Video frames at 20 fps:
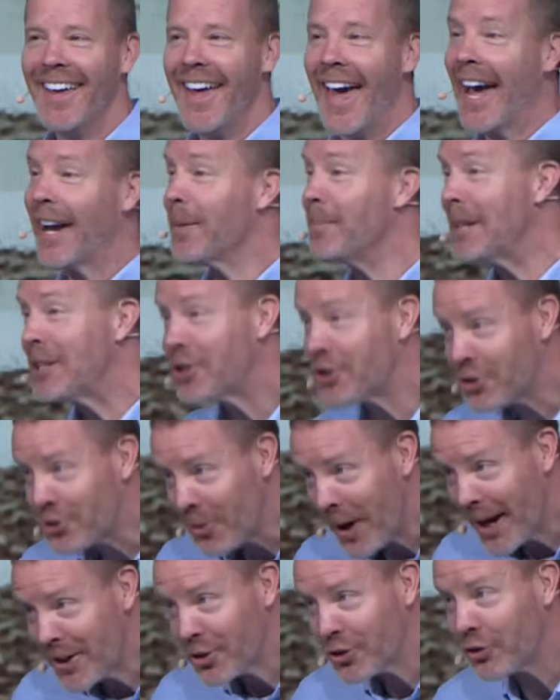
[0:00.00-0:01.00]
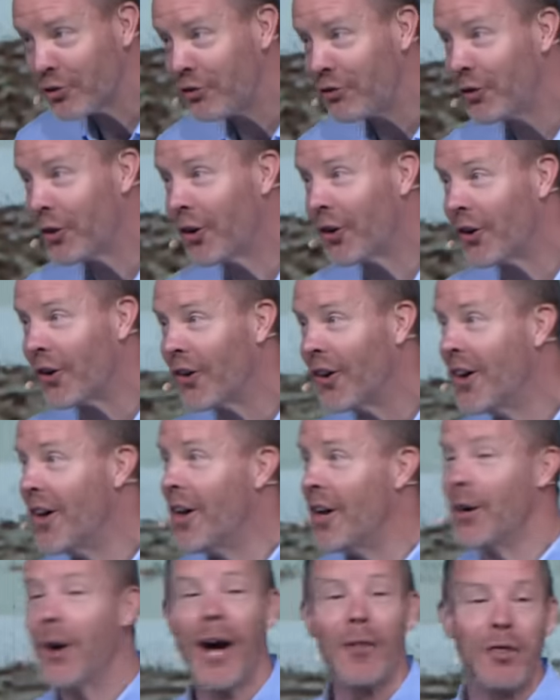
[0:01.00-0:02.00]
That can be stressful.
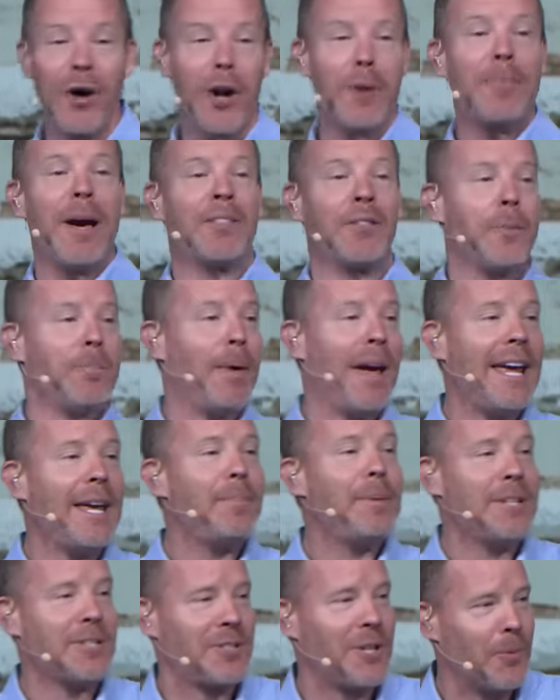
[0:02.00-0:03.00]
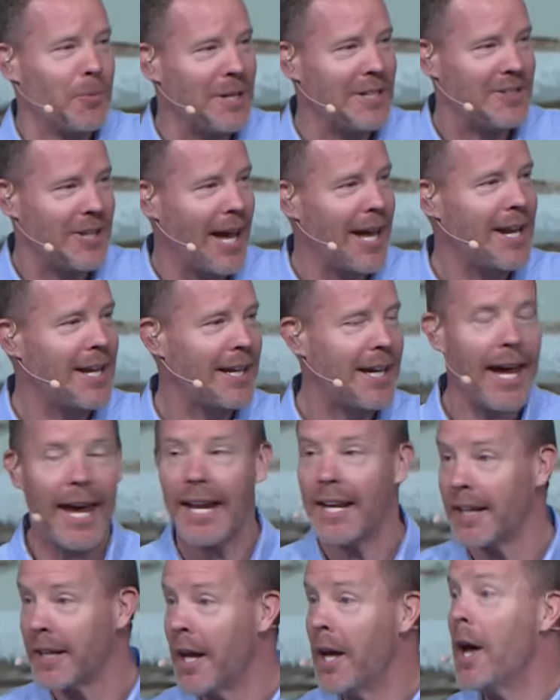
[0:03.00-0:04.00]
You know, I thought about the babies that we
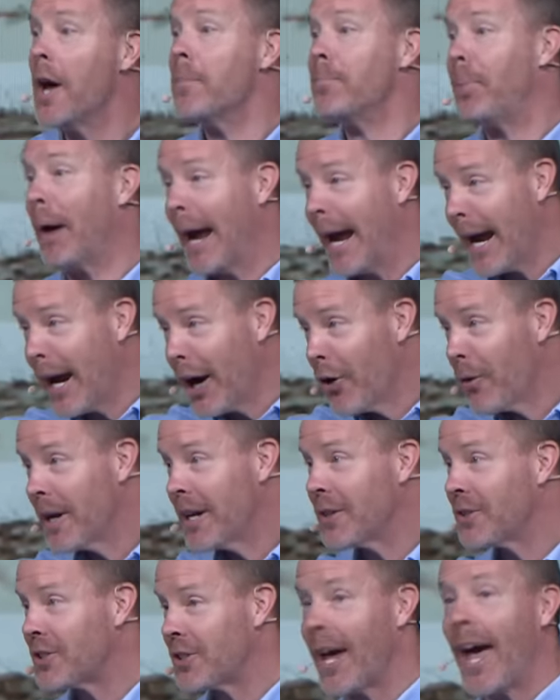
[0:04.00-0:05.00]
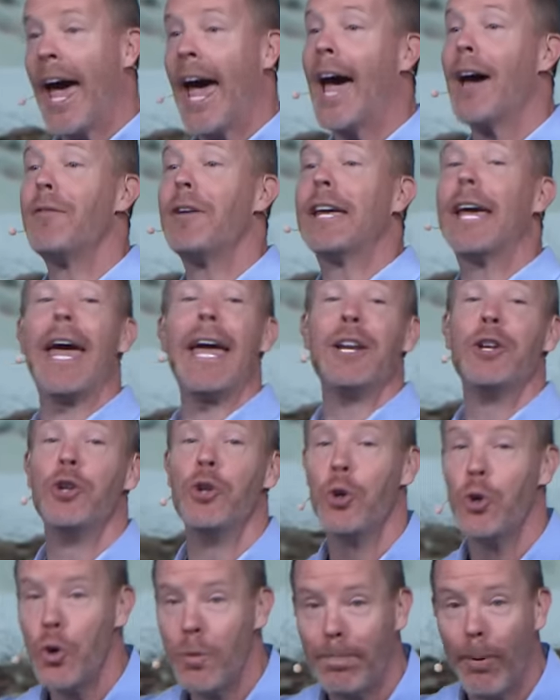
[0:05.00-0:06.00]
dedicated, parents having a
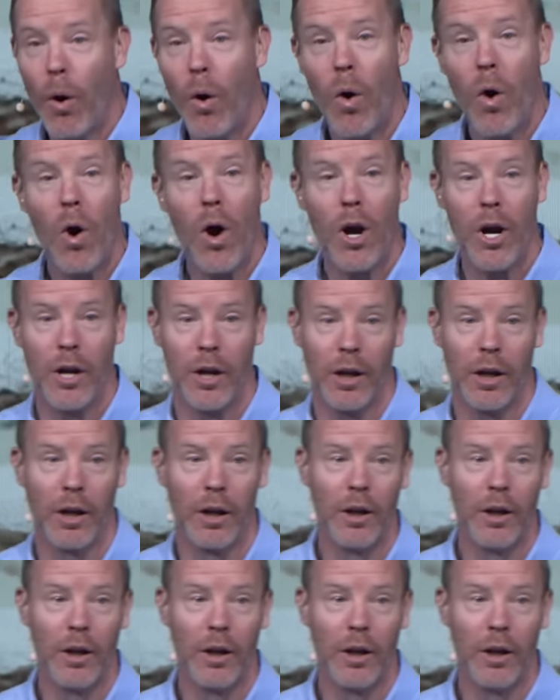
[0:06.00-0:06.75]
newborn.